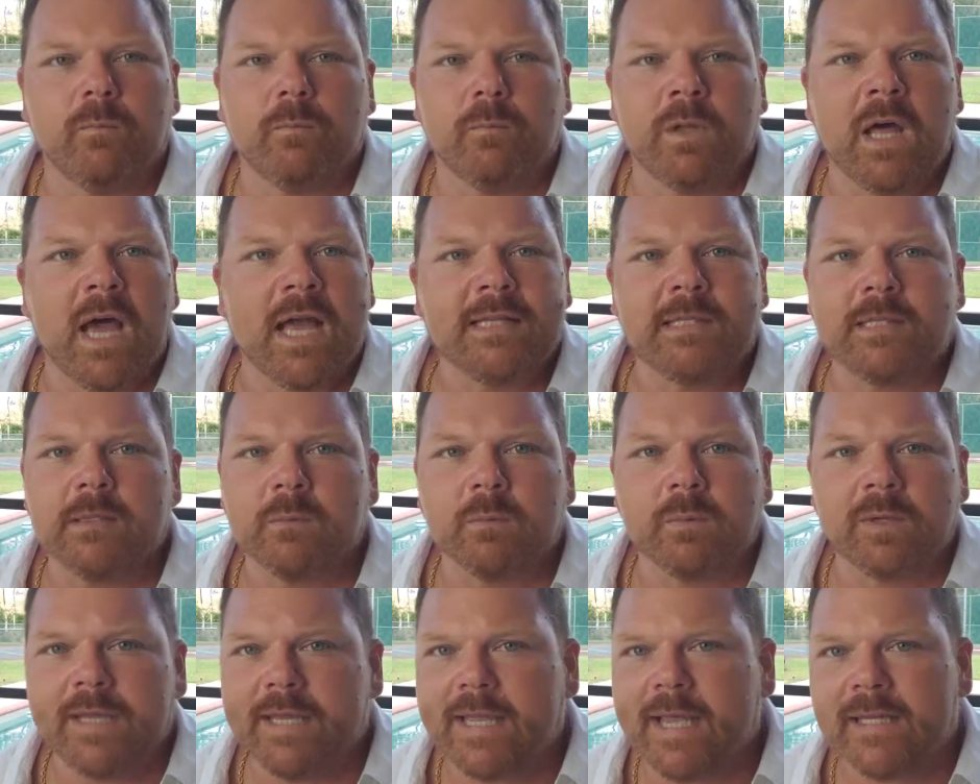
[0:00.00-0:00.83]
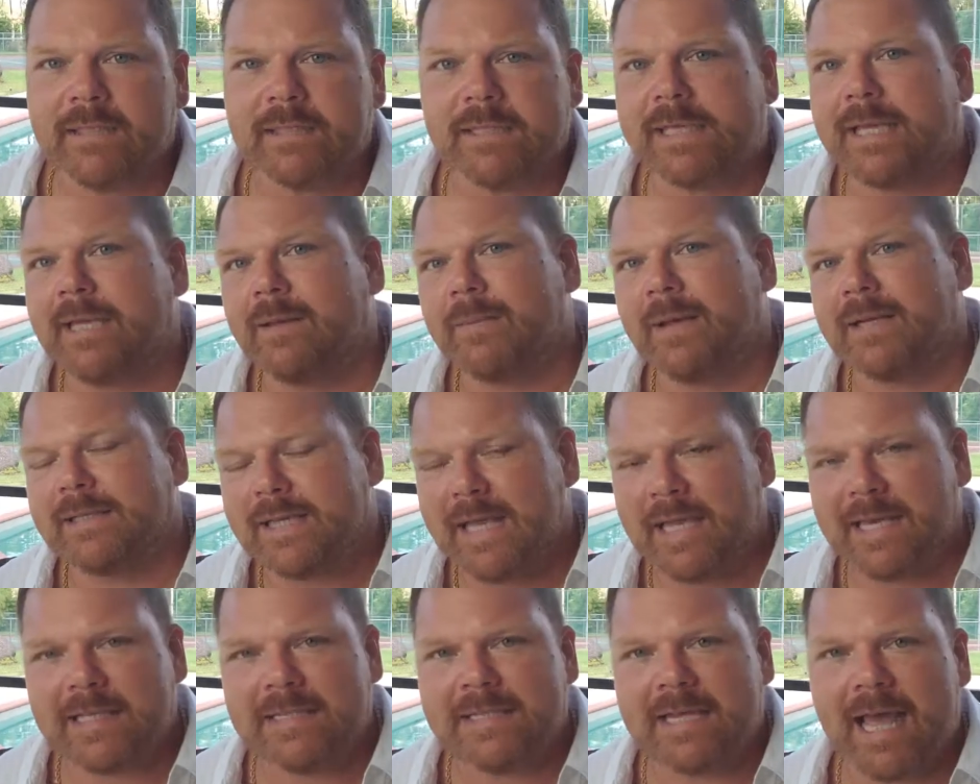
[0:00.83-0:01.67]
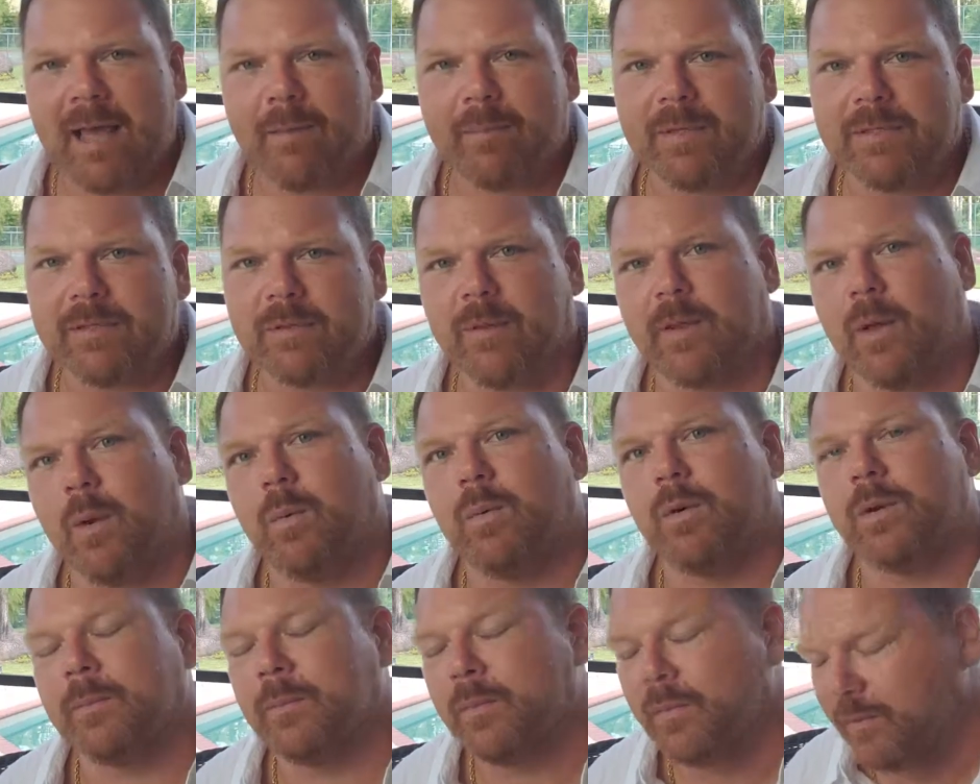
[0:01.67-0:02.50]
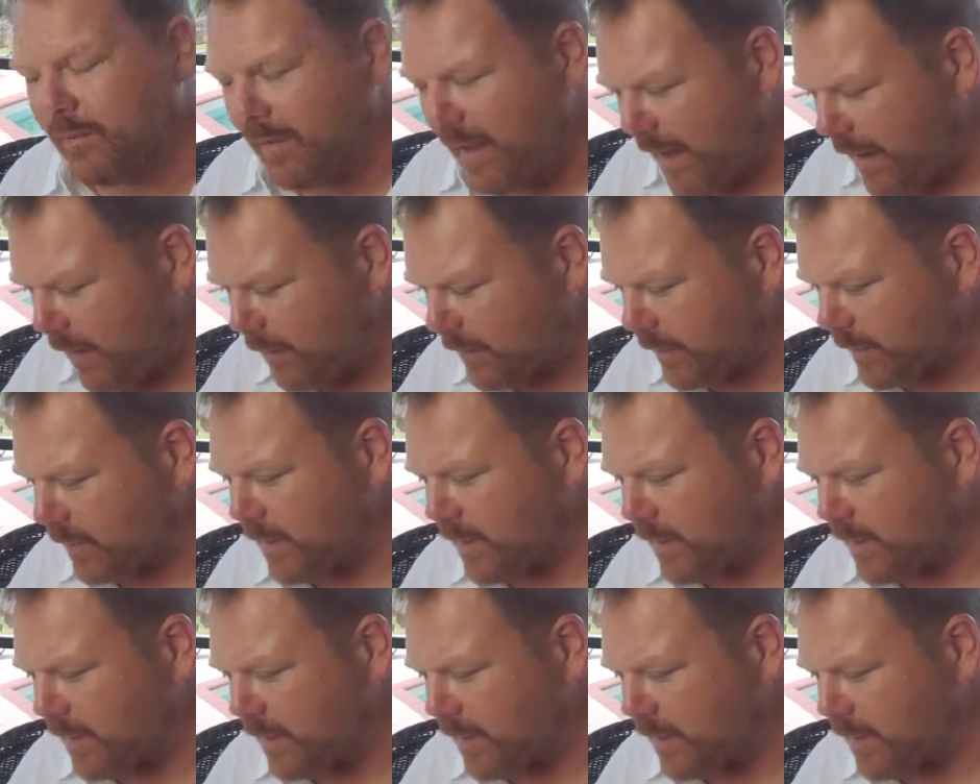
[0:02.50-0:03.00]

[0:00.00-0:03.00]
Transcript: nights and weekends to keep my tenants happy so they wouldn't move out.